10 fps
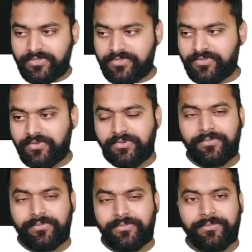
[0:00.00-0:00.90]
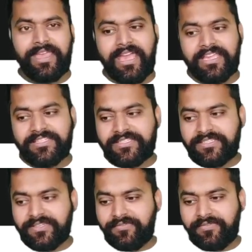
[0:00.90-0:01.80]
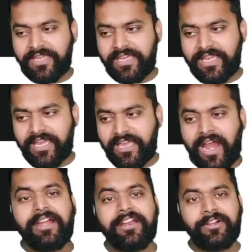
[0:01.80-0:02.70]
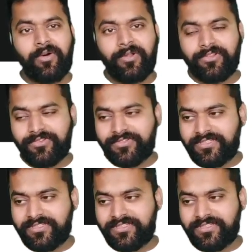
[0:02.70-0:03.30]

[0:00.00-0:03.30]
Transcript: so as we have added all those